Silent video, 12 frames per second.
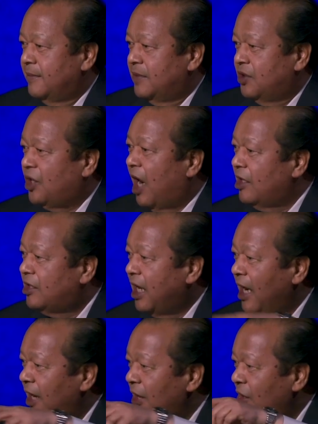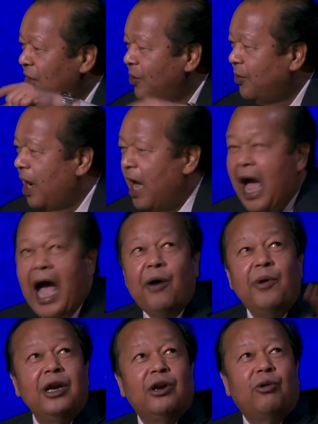Start telling you
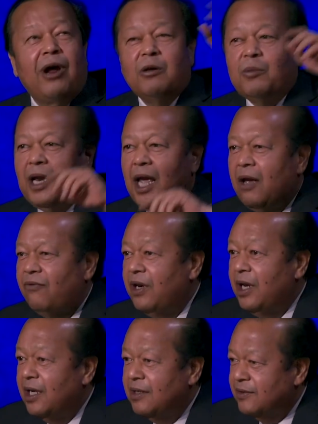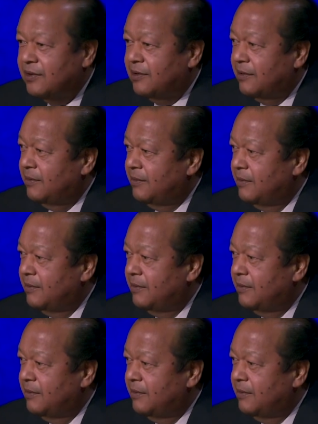how incredible heaven is.